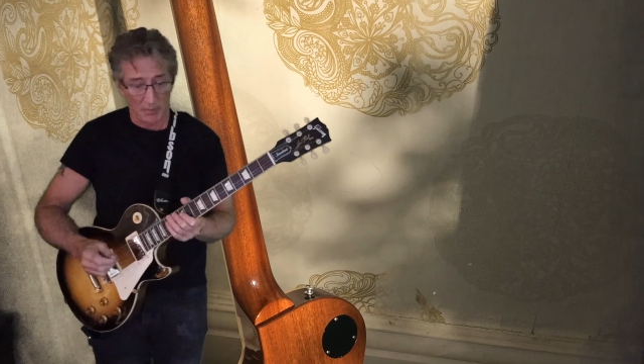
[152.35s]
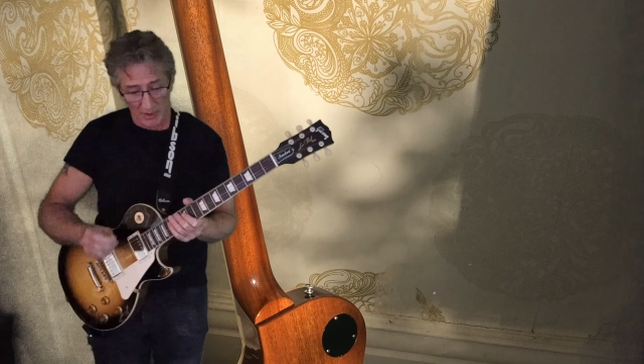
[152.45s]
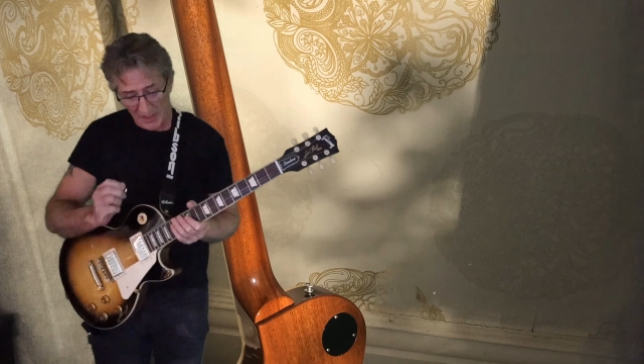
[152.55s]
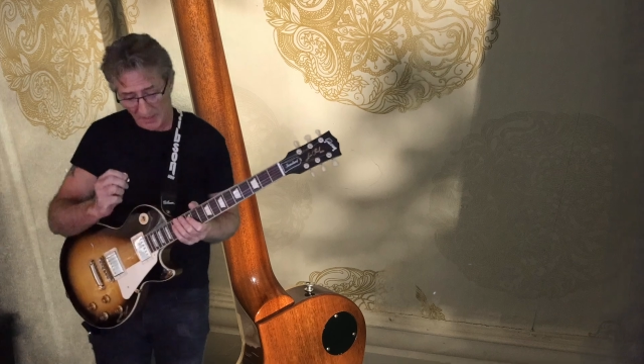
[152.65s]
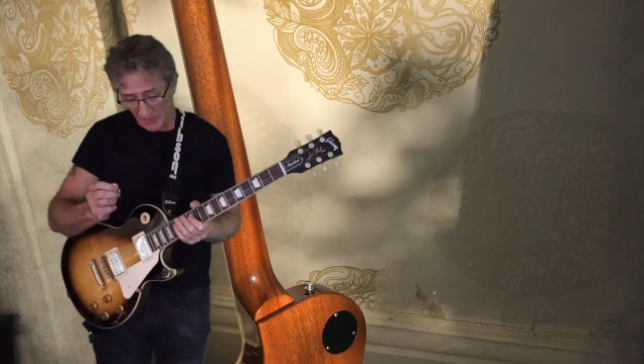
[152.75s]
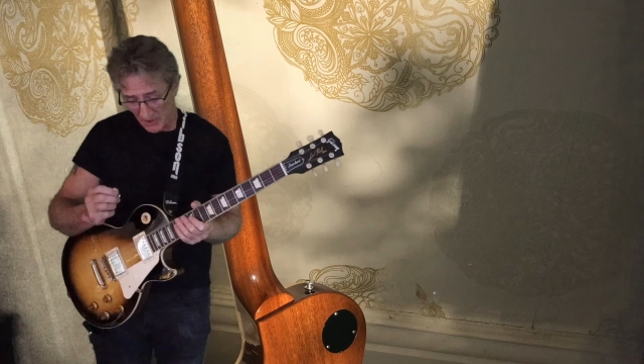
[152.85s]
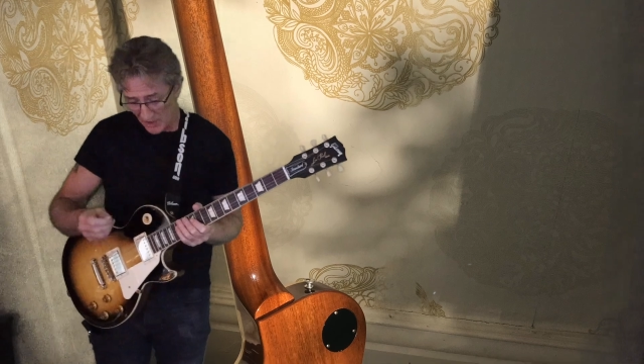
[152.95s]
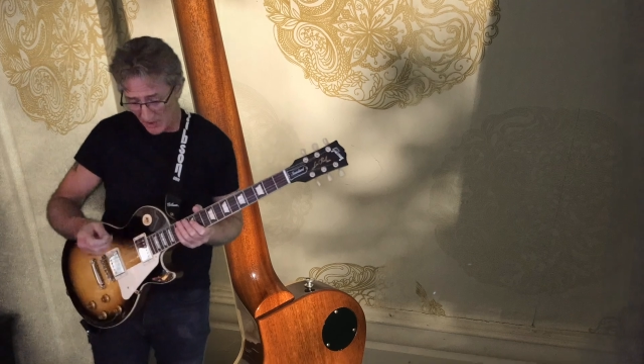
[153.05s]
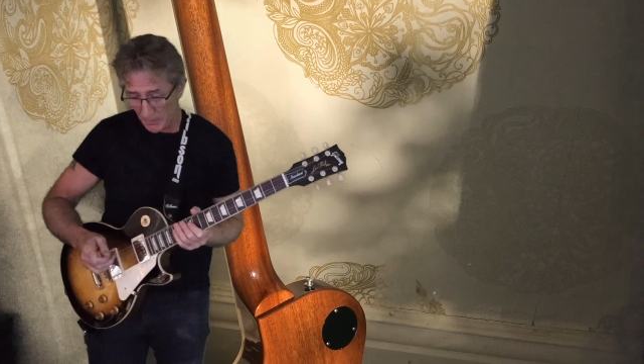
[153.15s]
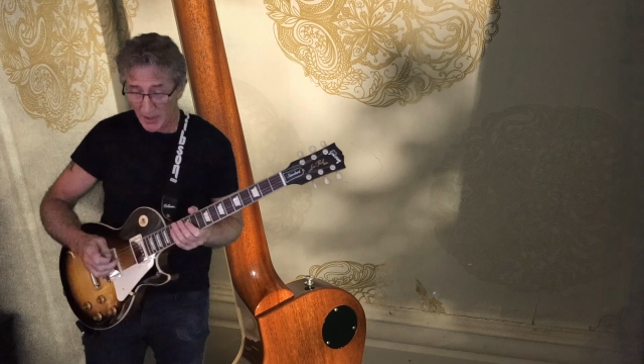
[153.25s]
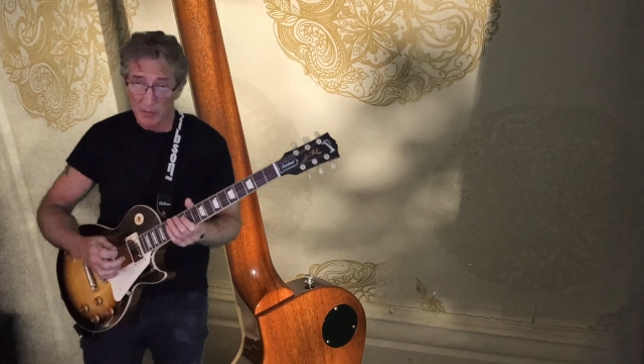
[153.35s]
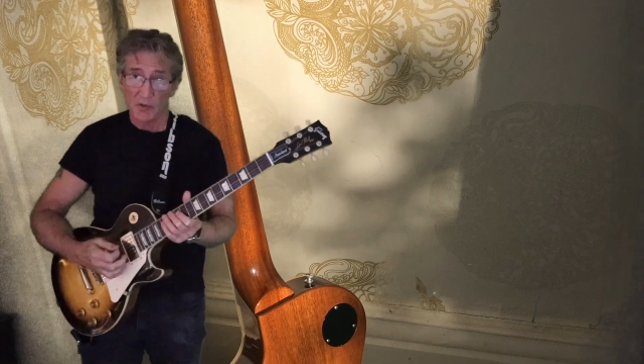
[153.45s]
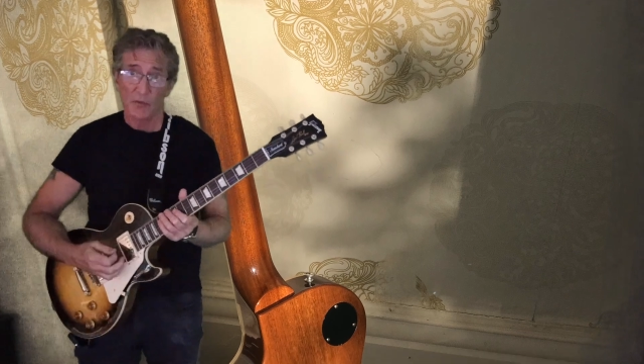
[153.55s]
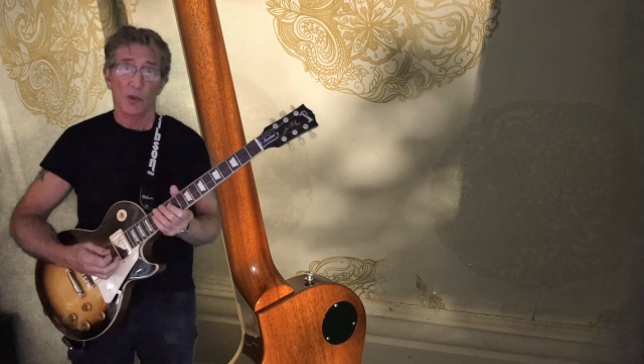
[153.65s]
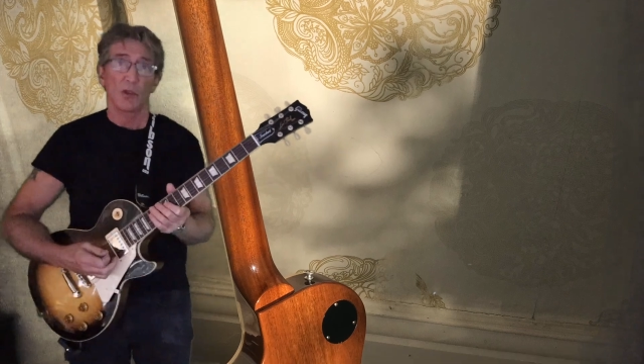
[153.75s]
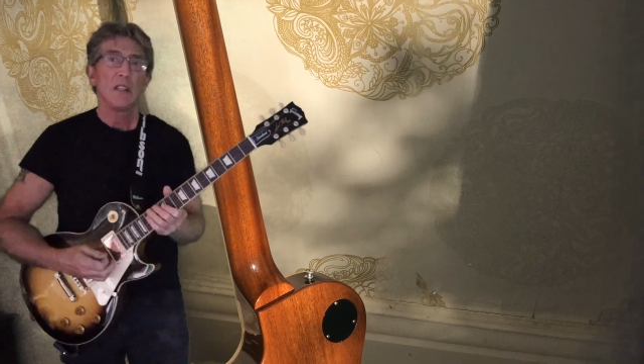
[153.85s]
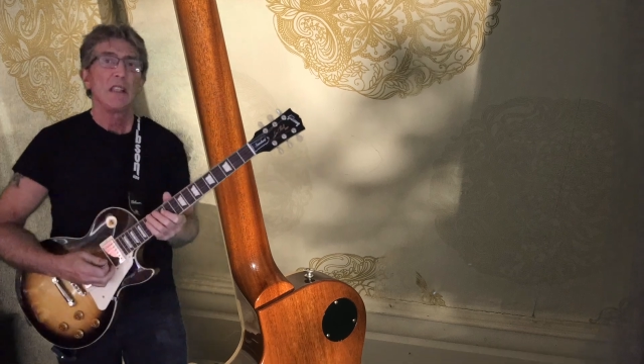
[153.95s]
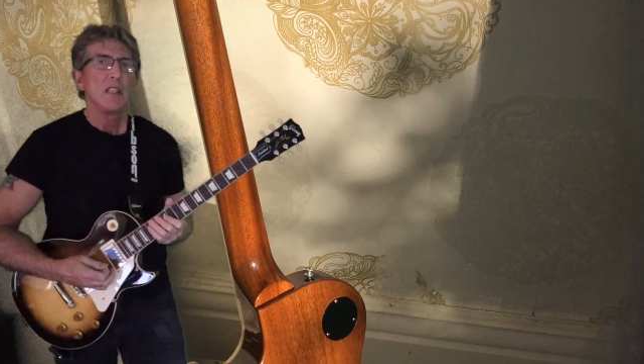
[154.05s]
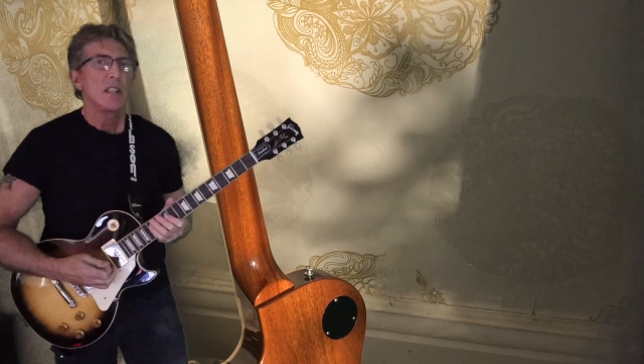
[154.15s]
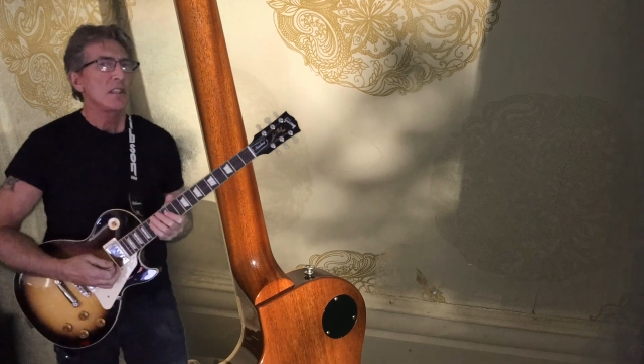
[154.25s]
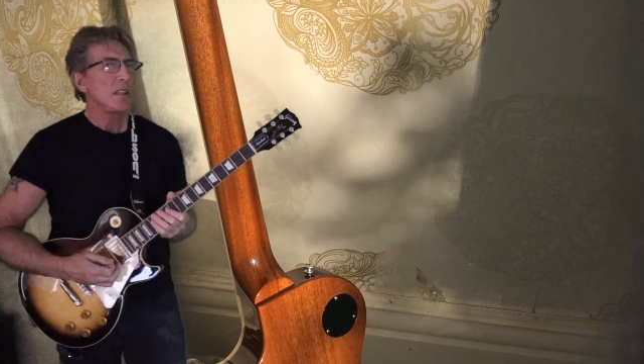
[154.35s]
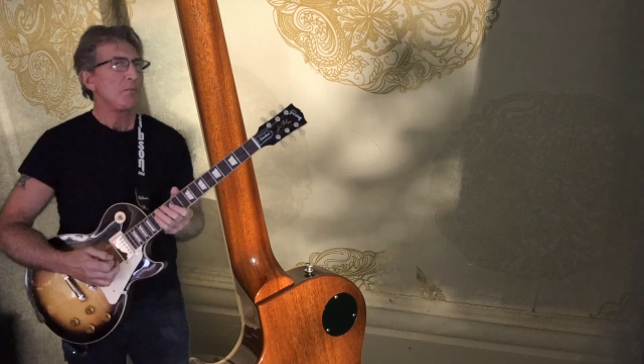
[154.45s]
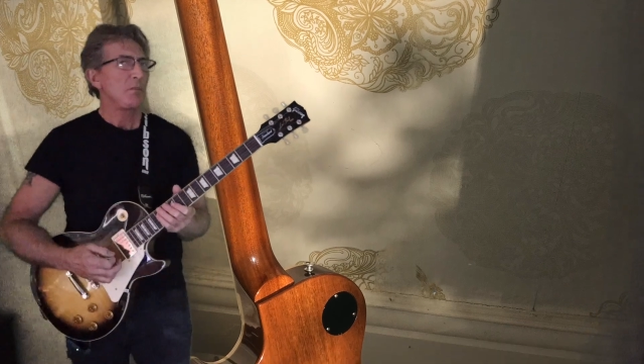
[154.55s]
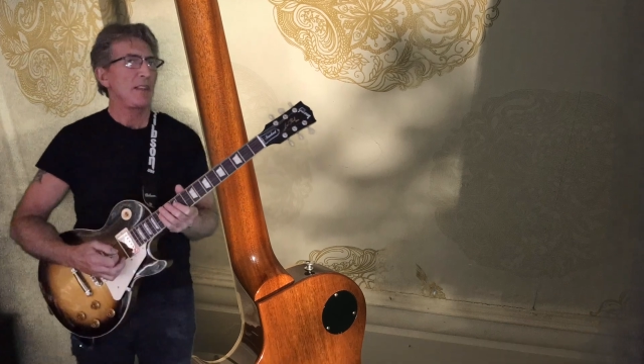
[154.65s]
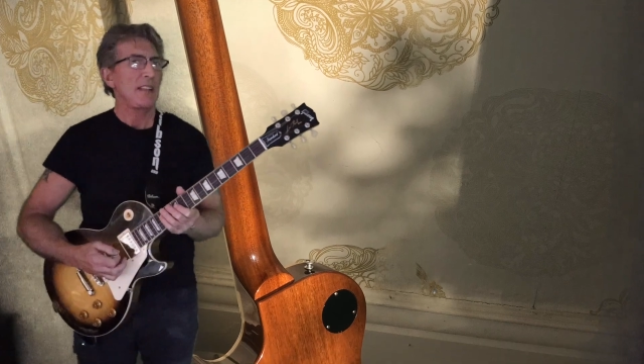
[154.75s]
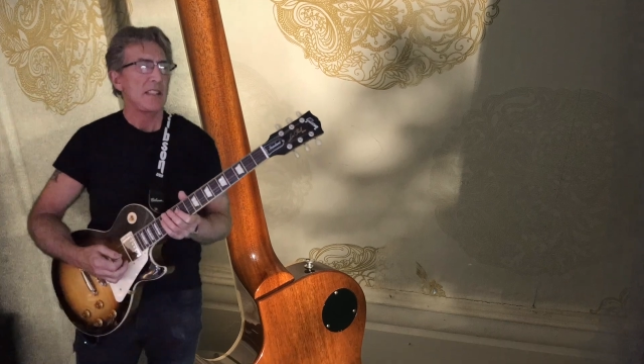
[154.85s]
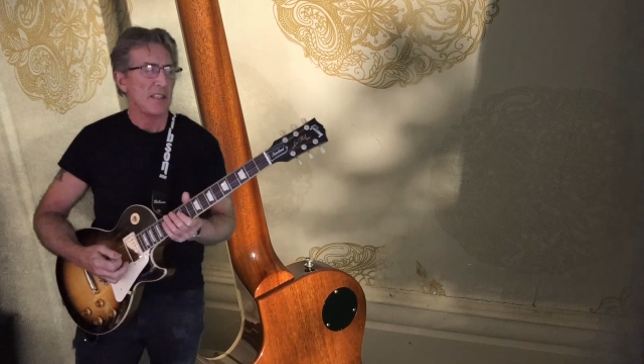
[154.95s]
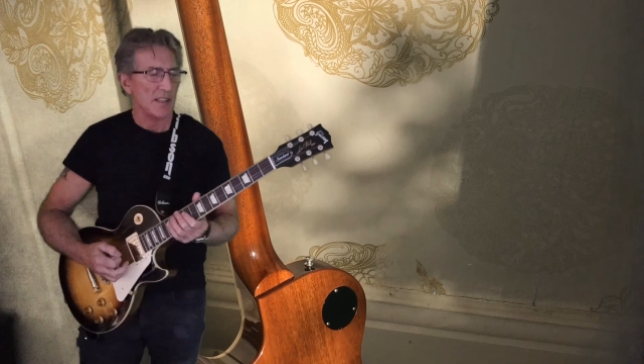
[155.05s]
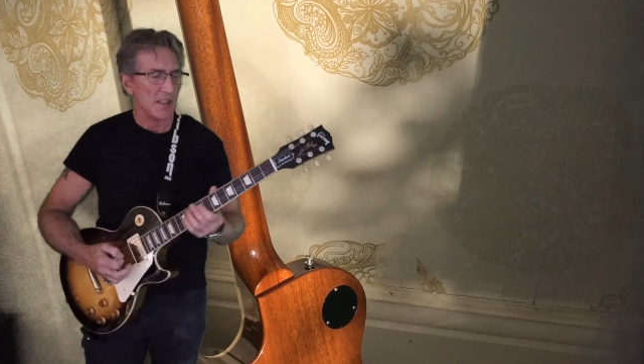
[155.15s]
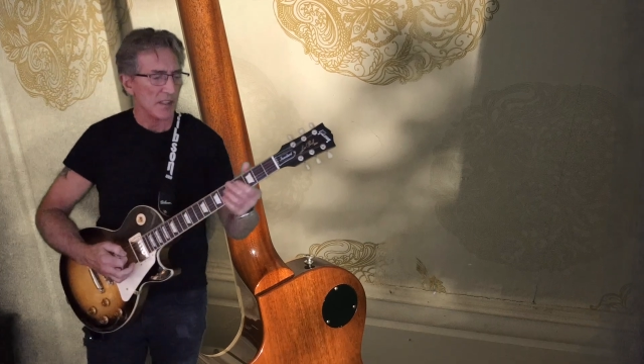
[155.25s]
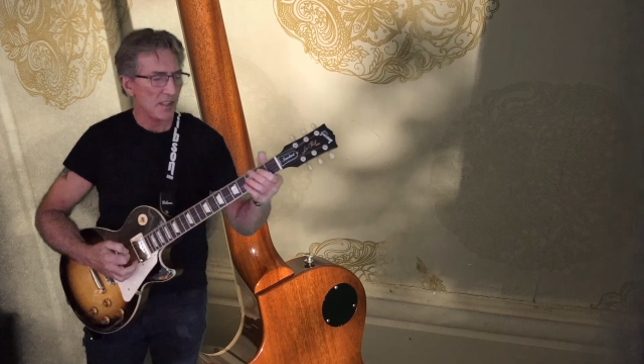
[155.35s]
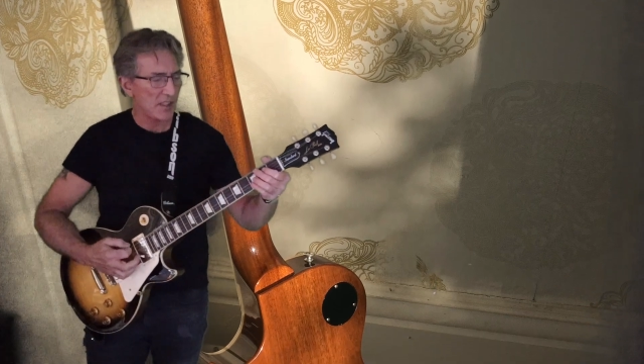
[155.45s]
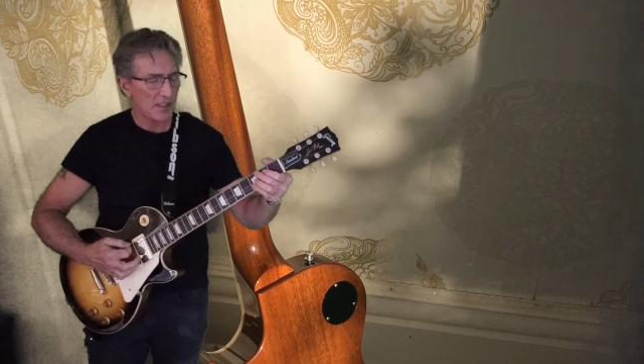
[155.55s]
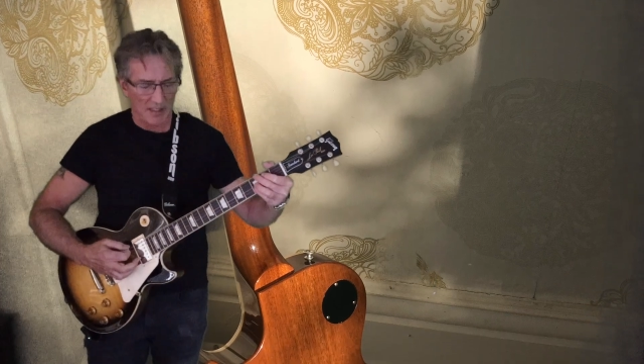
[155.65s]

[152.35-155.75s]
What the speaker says: but let's have a listen to the pickups for completeness.